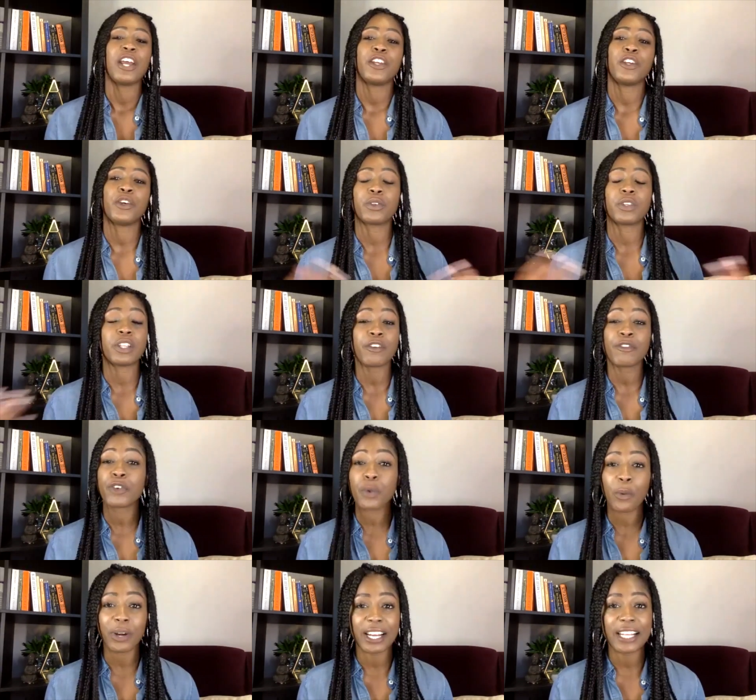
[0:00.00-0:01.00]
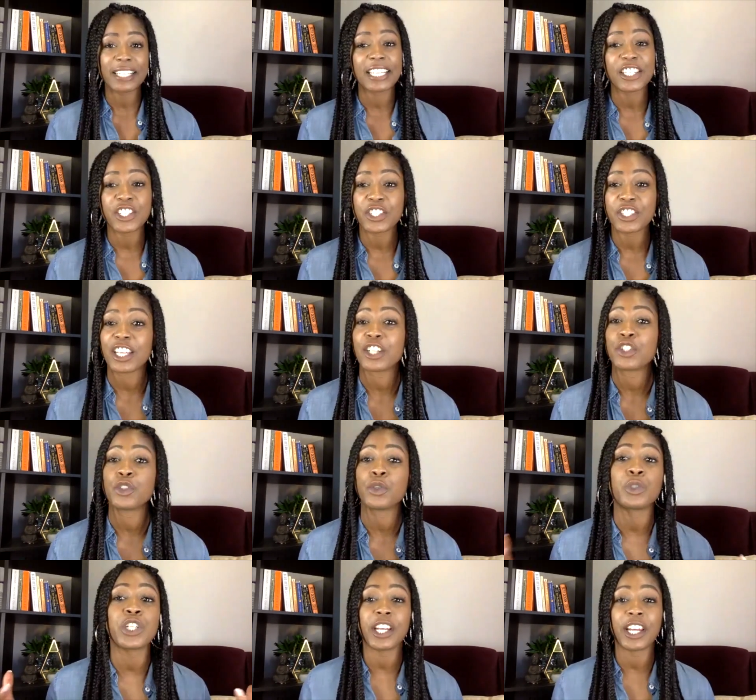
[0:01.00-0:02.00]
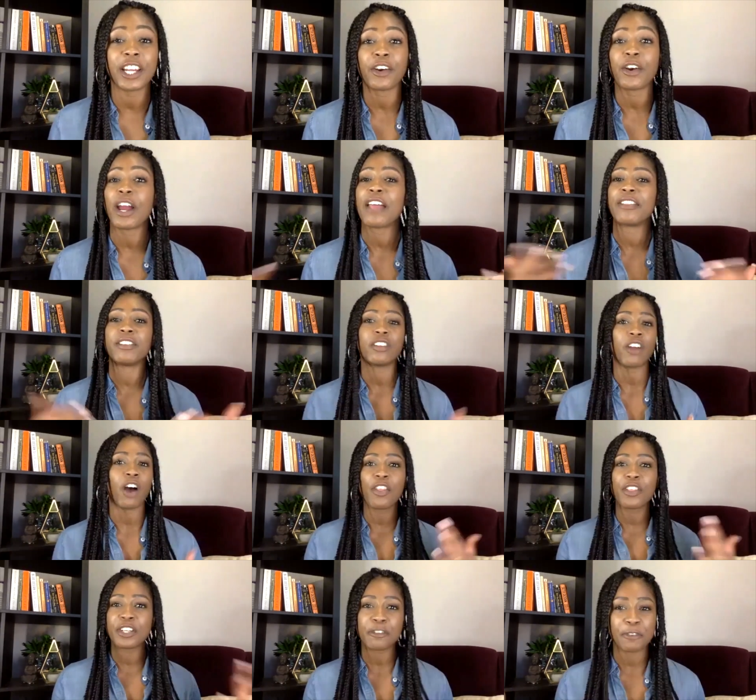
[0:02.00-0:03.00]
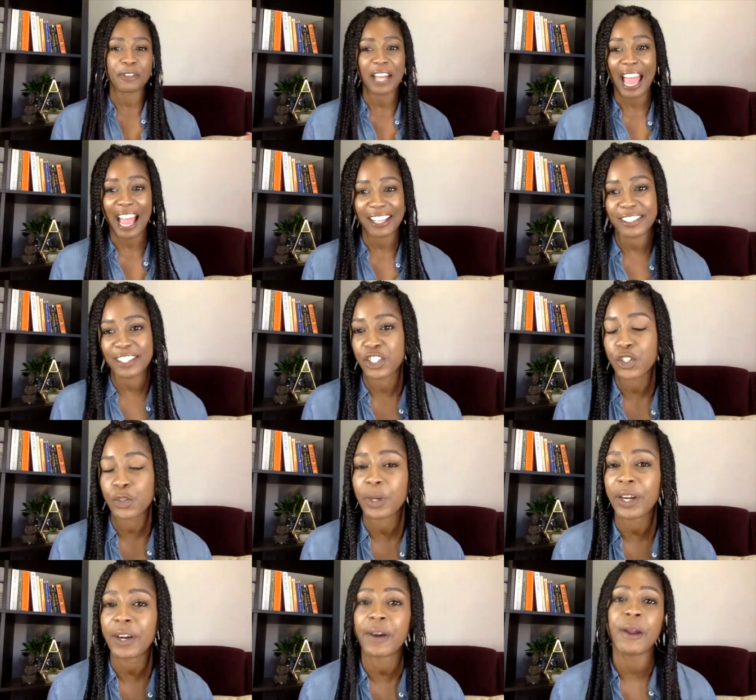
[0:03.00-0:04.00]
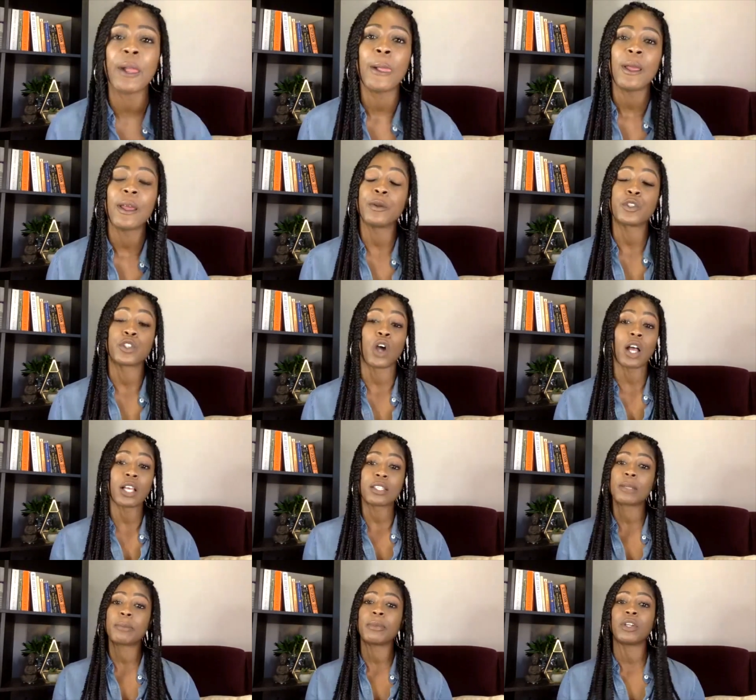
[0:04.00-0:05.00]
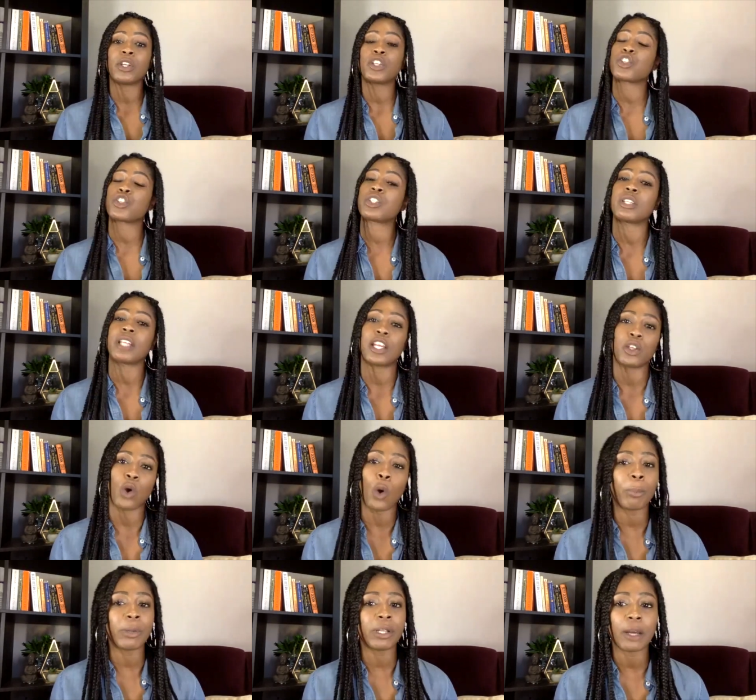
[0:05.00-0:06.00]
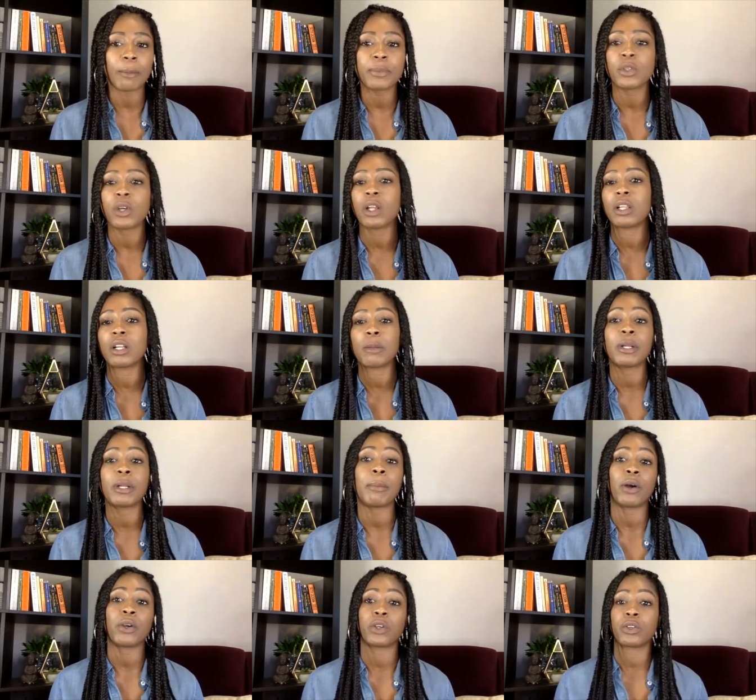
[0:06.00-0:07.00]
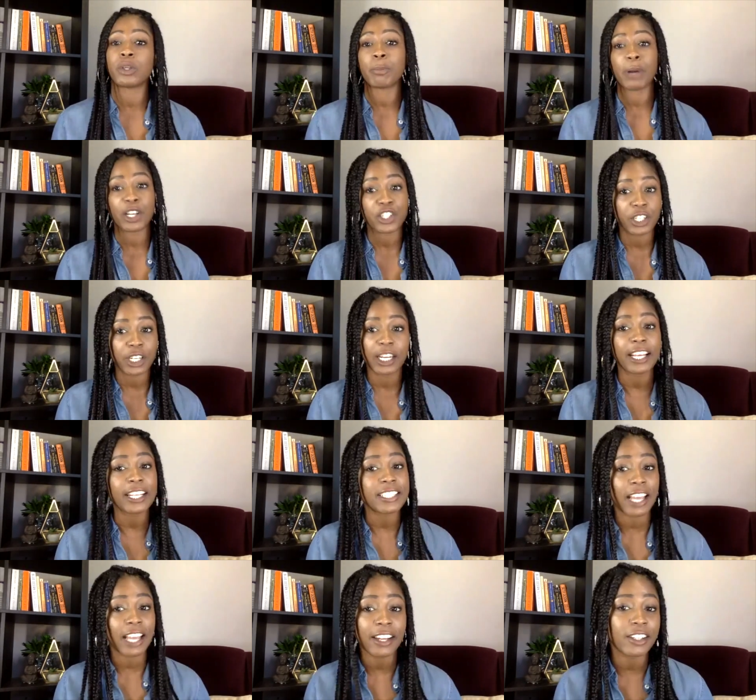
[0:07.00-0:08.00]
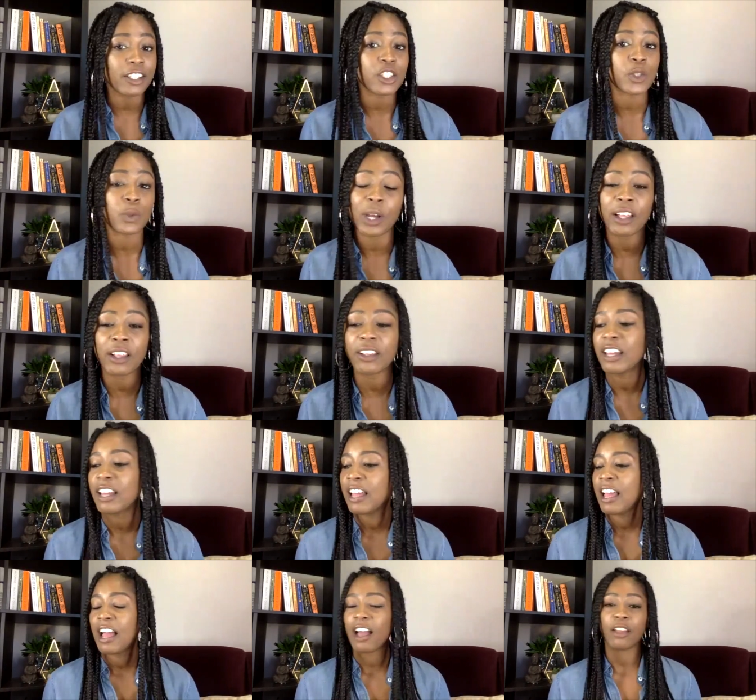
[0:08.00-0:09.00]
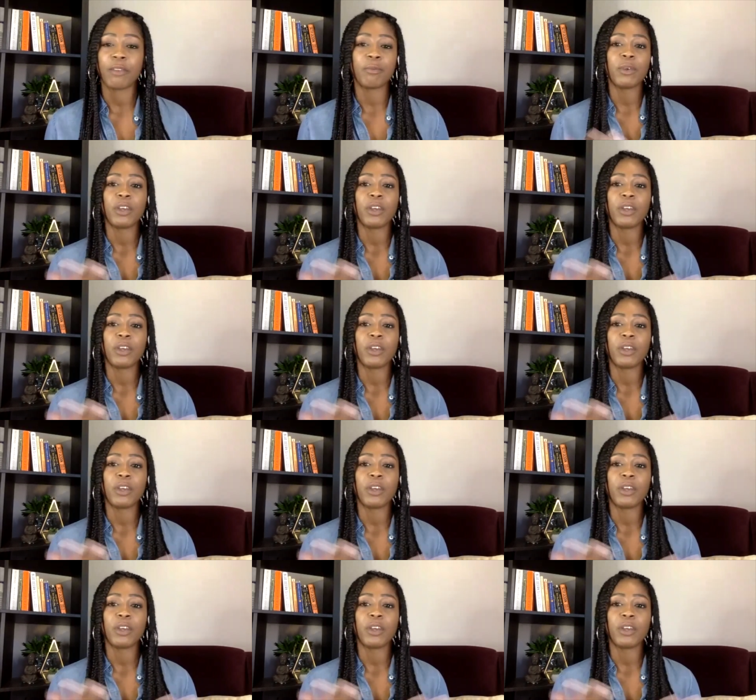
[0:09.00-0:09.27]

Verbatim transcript: the different organizations that you chair and all the different hats that you wear. And it was awesome and interesting that you opened up a little bit about your depression and anxiety as well. I